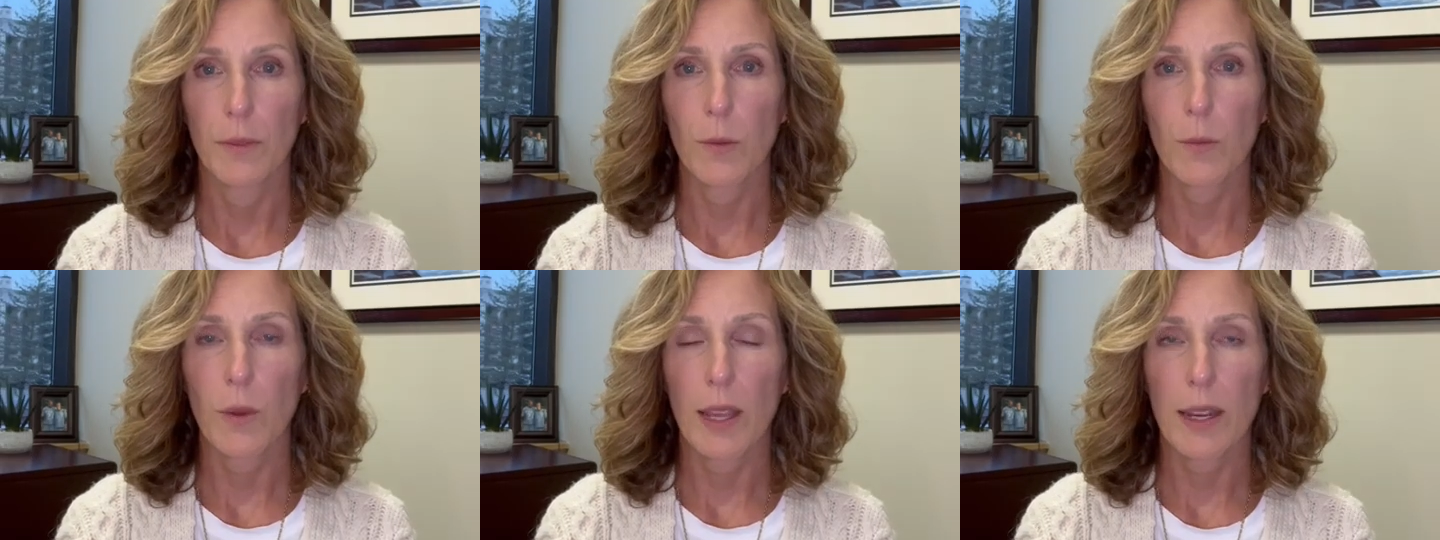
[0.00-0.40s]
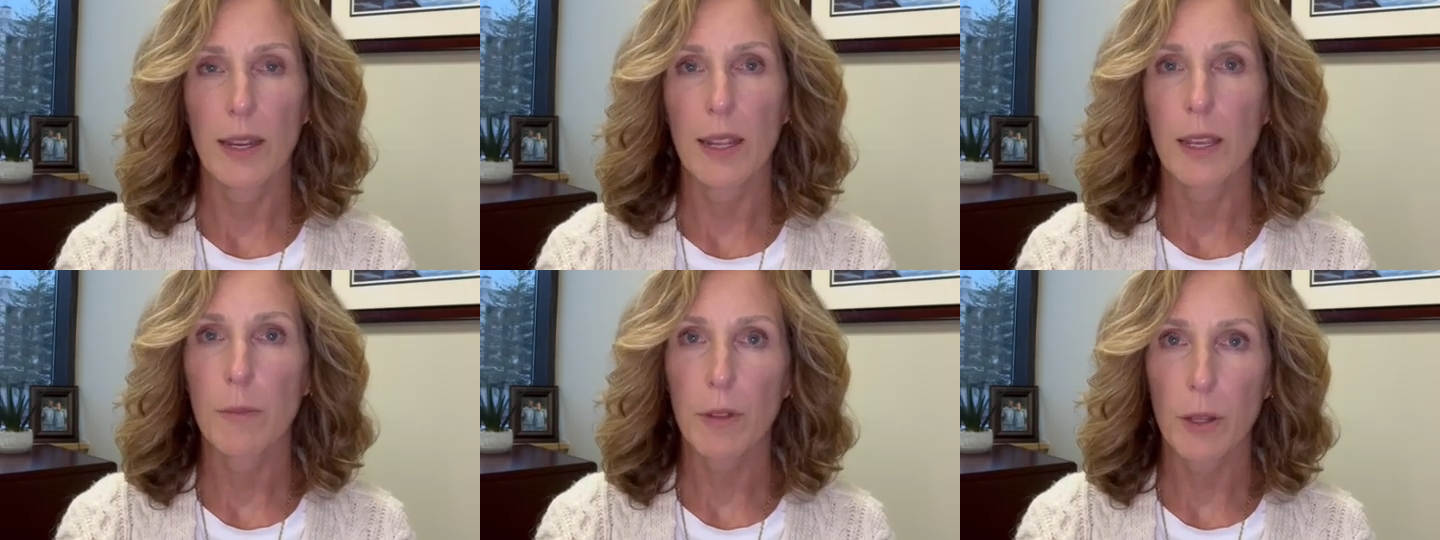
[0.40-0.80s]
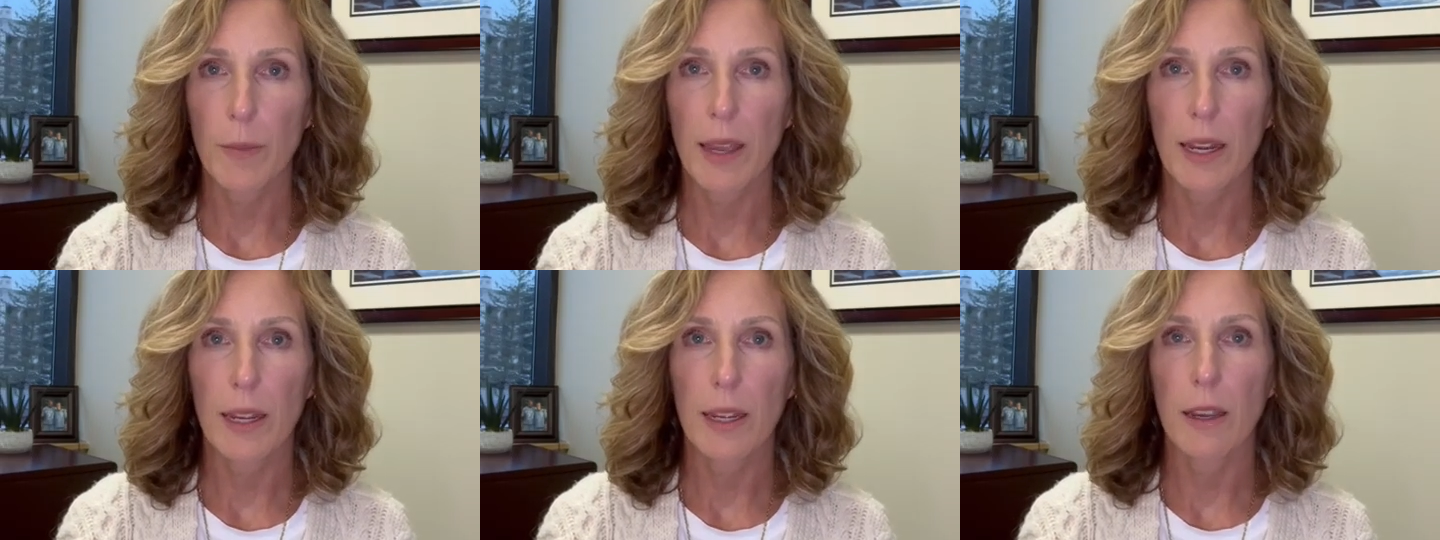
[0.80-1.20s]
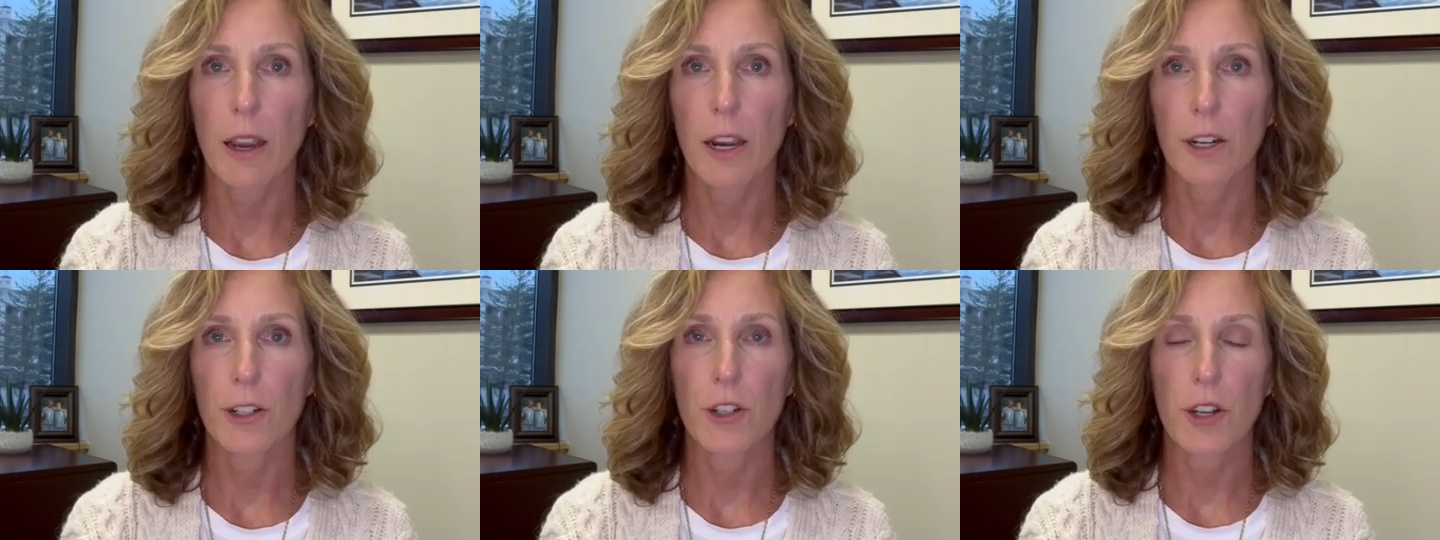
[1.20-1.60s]
When implementing
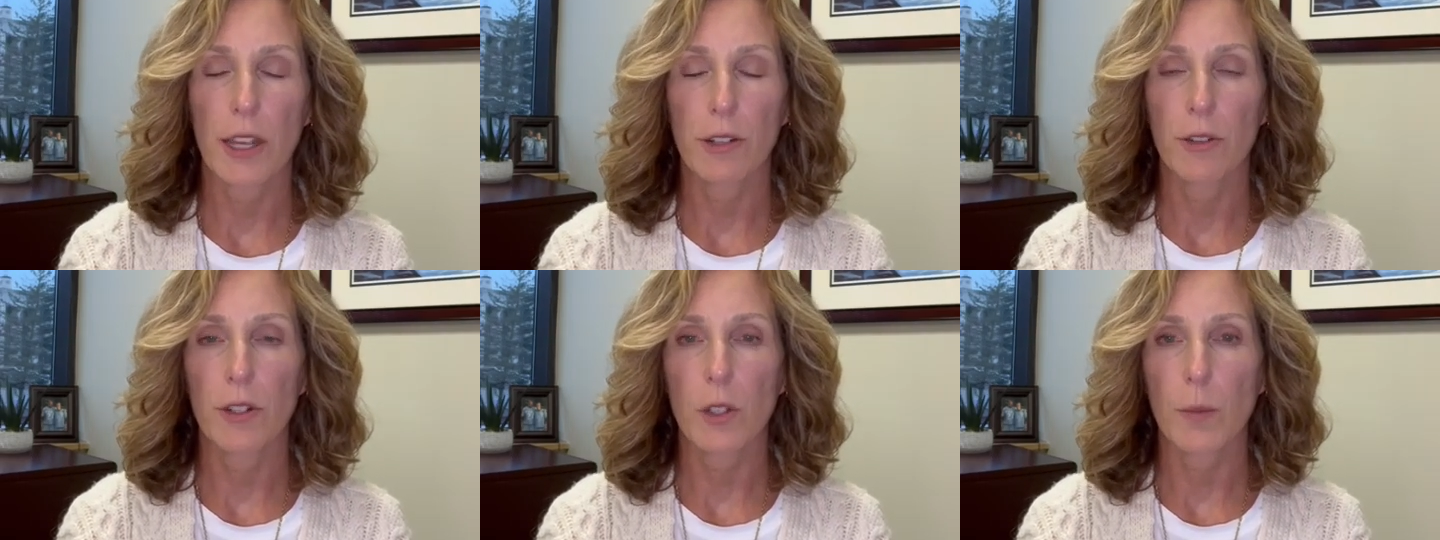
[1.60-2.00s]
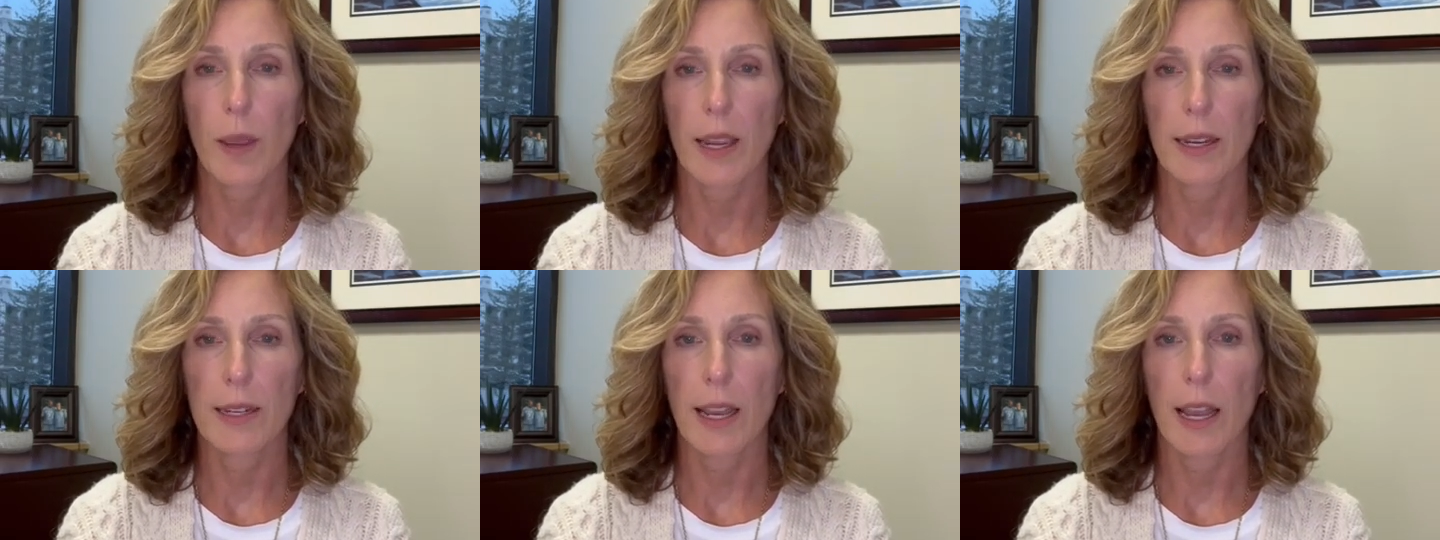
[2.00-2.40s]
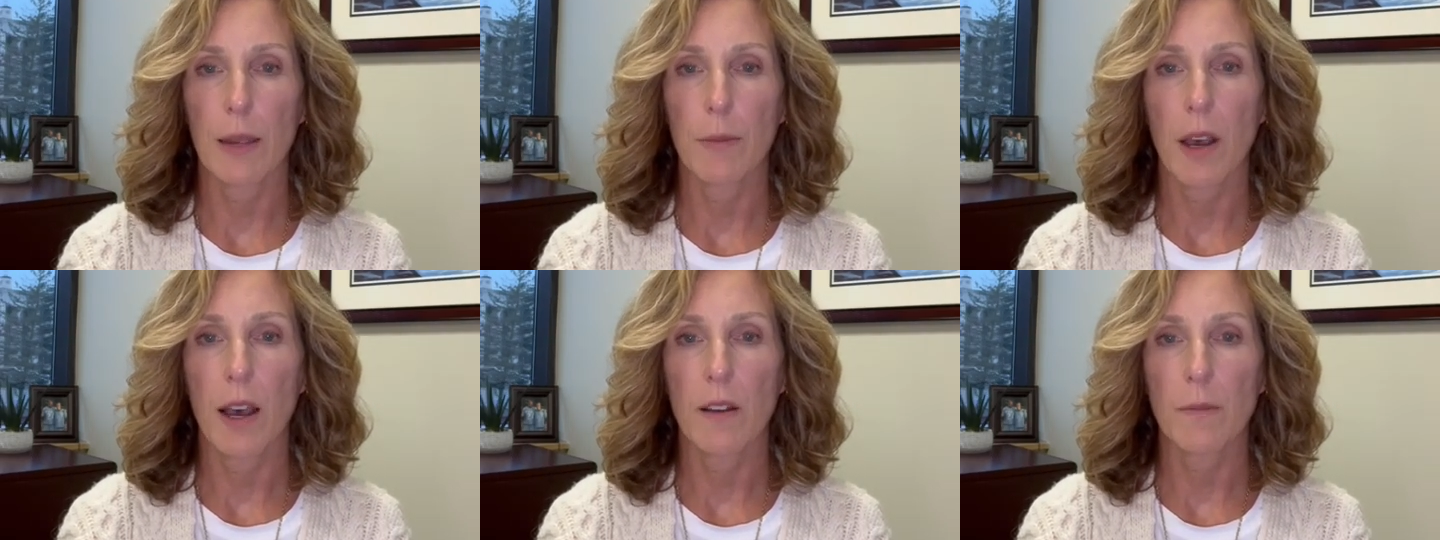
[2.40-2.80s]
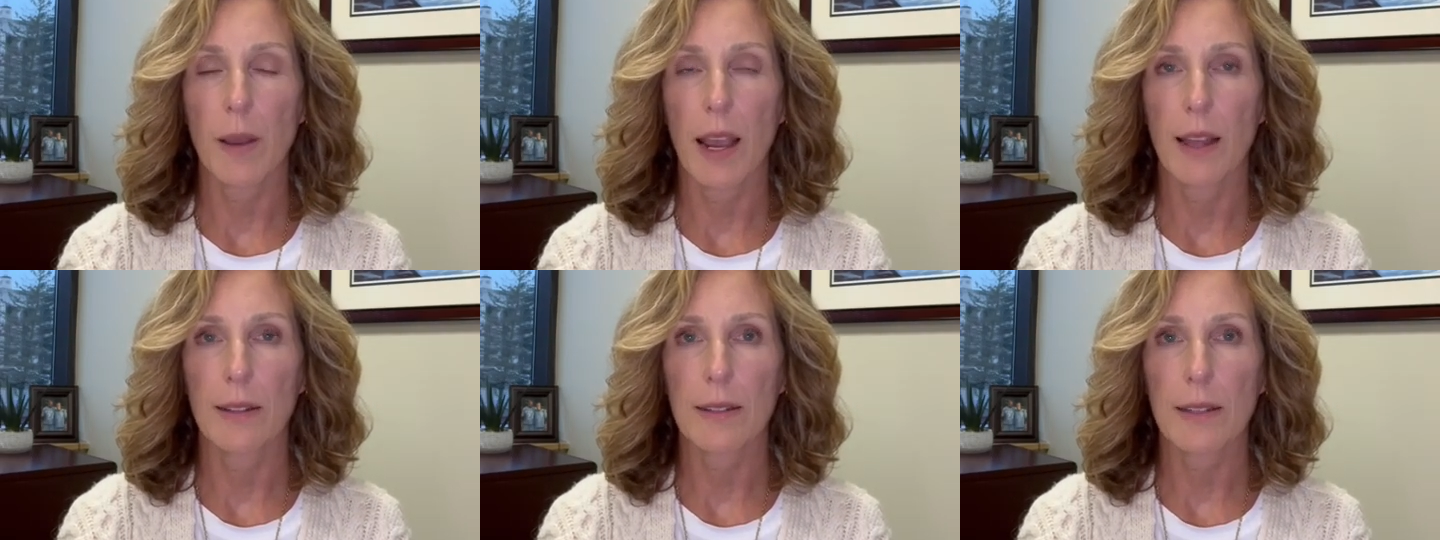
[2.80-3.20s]
our generous paid time off
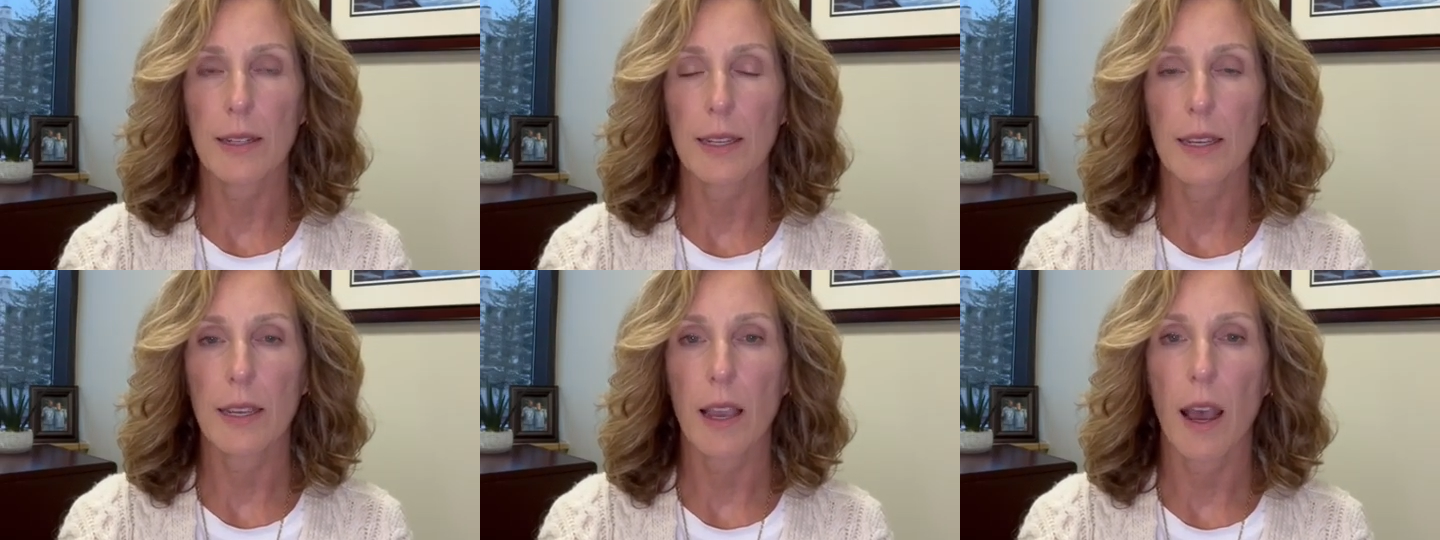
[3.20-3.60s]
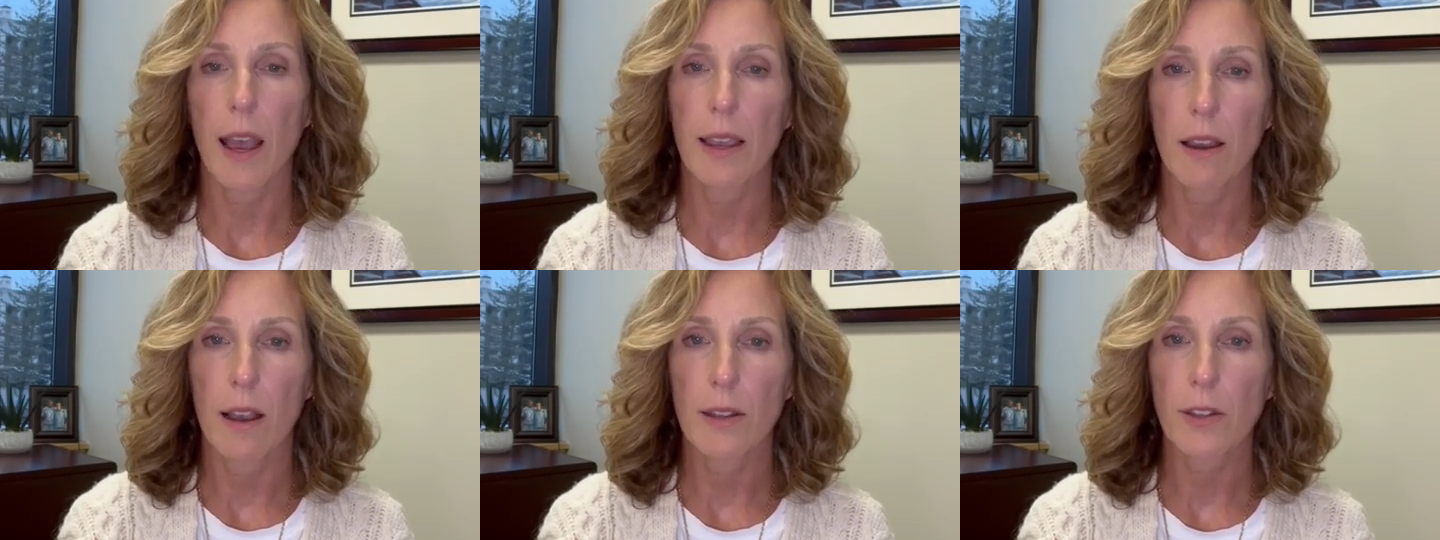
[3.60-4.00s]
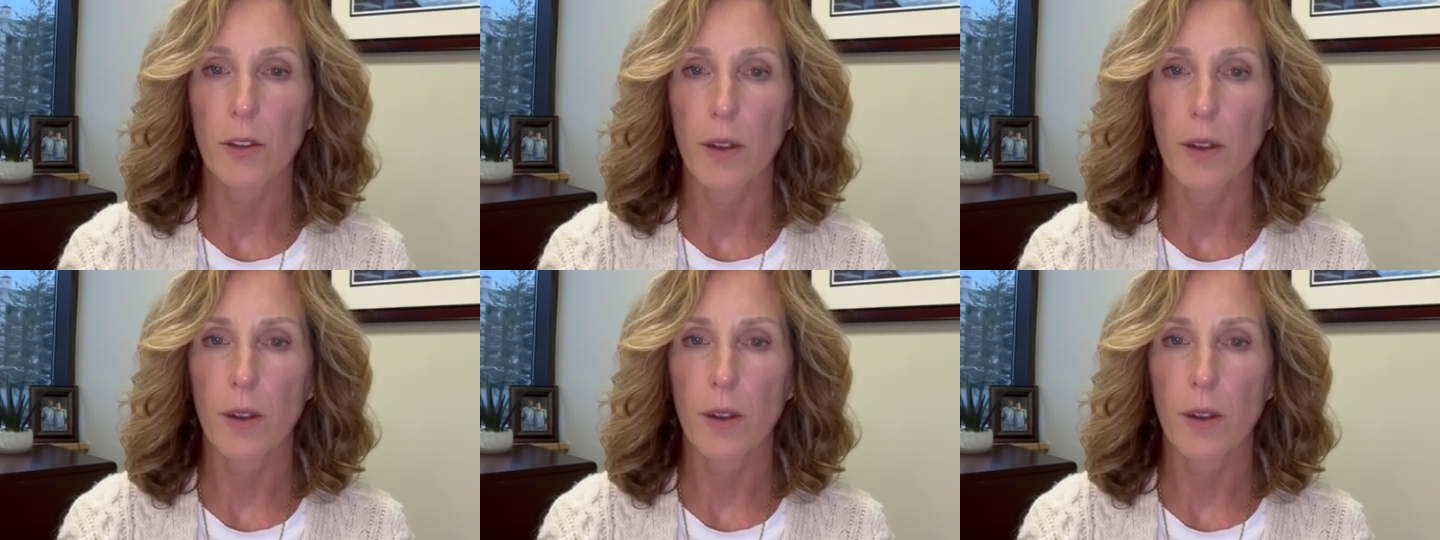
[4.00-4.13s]
policy, I also